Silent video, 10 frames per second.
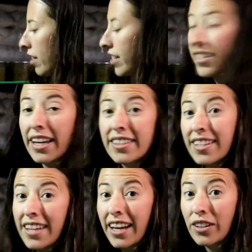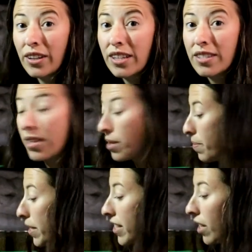This next container is the
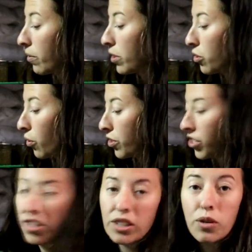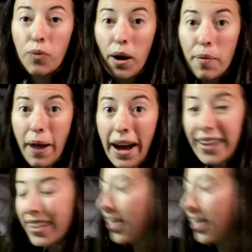beets that we stored just a little while back.